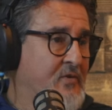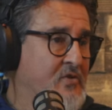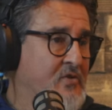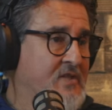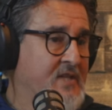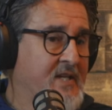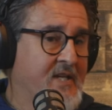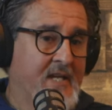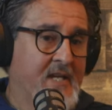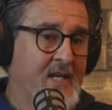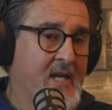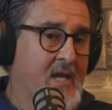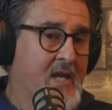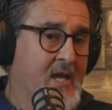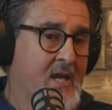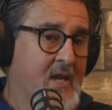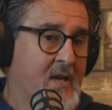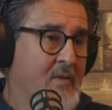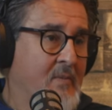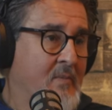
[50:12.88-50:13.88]
first inning.
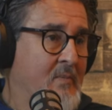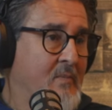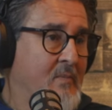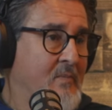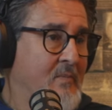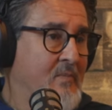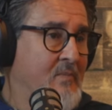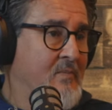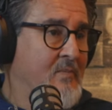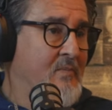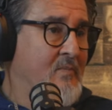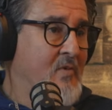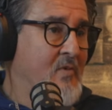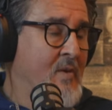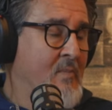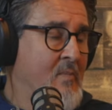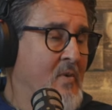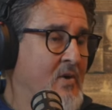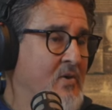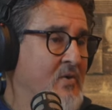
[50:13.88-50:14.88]

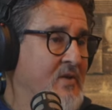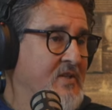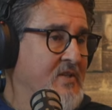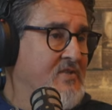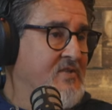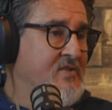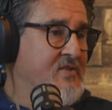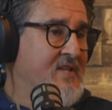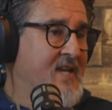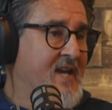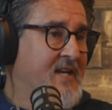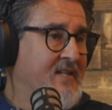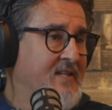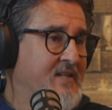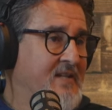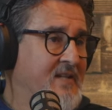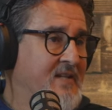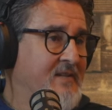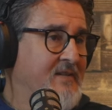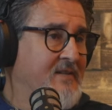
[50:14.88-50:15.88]
Armando gets the sack
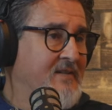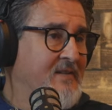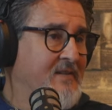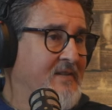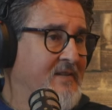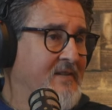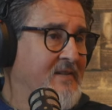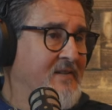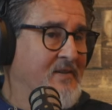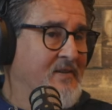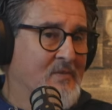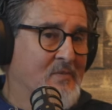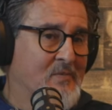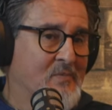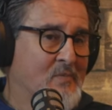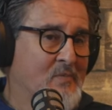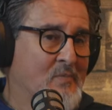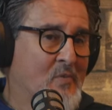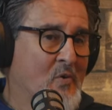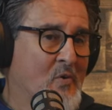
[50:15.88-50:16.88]
done.
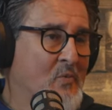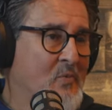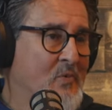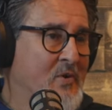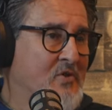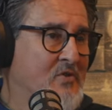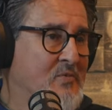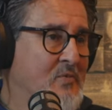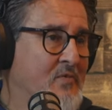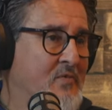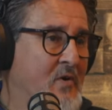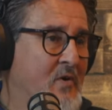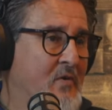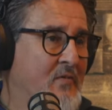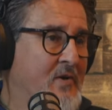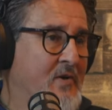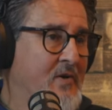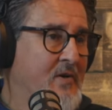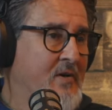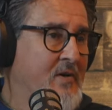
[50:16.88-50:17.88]
Both runners move
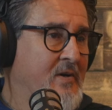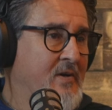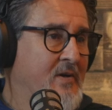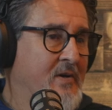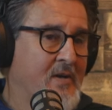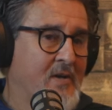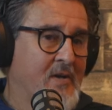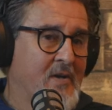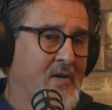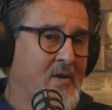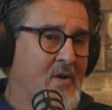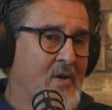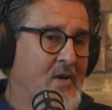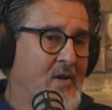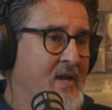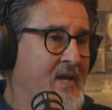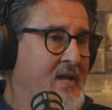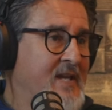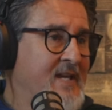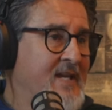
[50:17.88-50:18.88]
over.
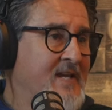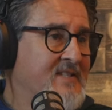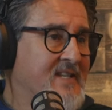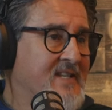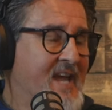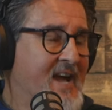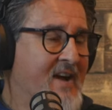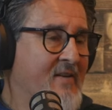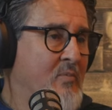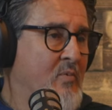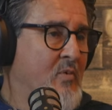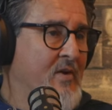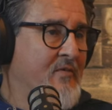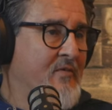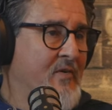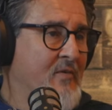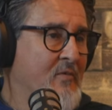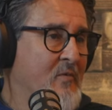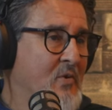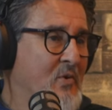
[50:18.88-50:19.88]
He gets a half
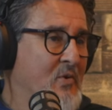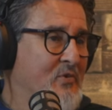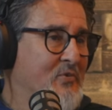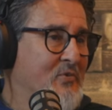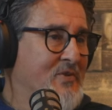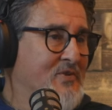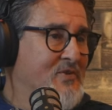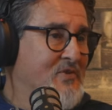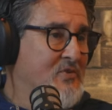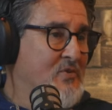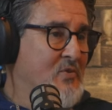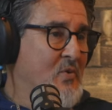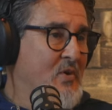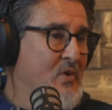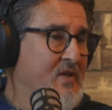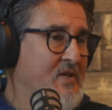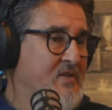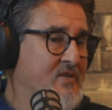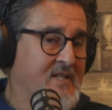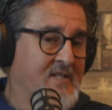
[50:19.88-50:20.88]
point for every one of those runs that
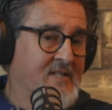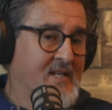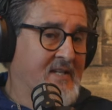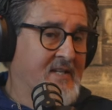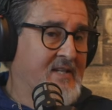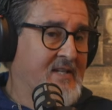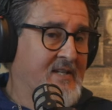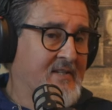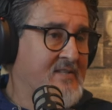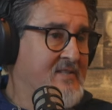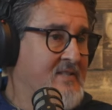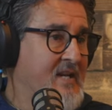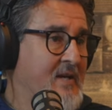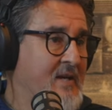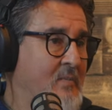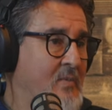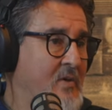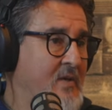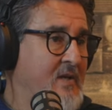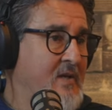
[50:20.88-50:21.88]
score because he got he got the
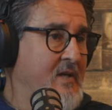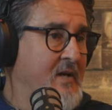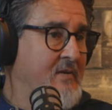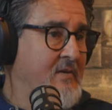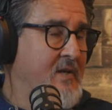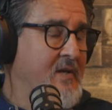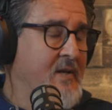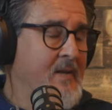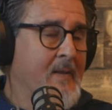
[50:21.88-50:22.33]
sack bunt down.